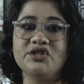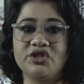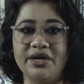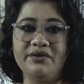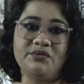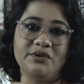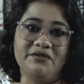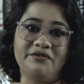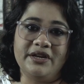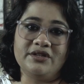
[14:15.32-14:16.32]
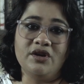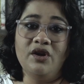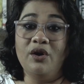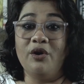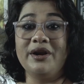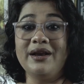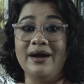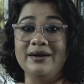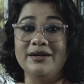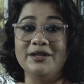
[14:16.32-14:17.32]
share it with a friend or an
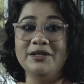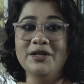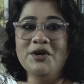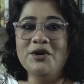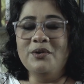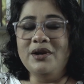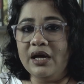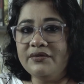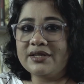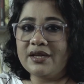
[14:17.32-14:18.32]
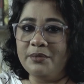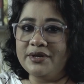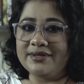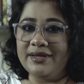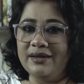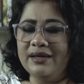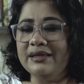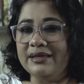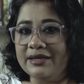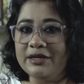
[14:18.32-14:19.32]
uncle who loves Kabir Singh a
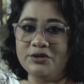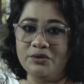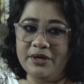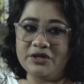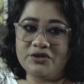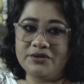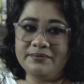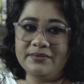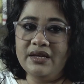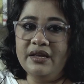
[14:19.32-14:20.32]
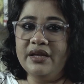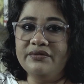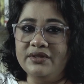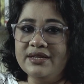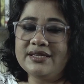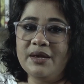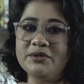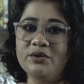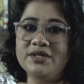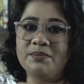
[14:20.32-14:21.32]
little too much. If this
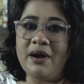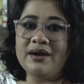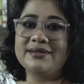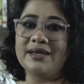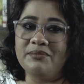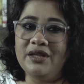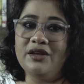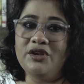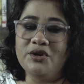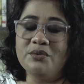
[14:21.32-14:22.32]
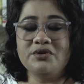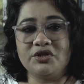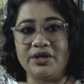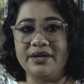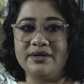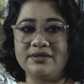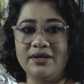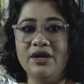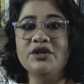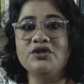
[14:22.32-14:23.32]
episode sparked something in you, share it.
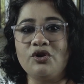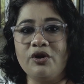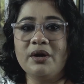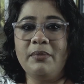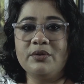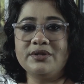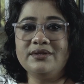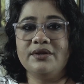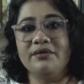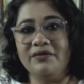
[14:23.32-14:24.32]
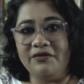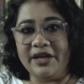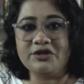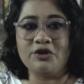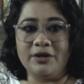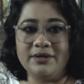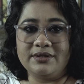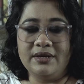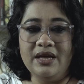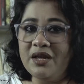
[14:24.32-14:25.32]
Talk about it, reflect on it.
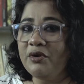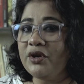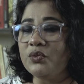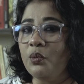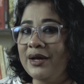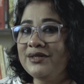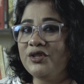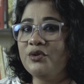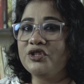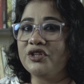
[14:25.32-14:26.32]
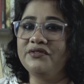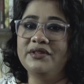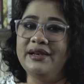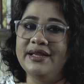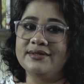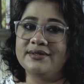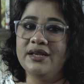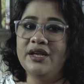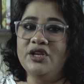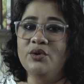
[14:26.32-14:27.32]
Because once you shift the lens,
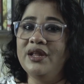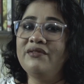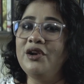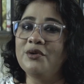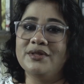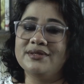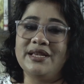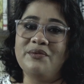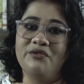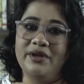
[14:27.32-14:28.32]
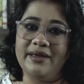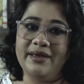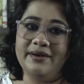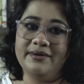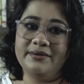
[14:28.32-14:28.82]
you never look the same way again.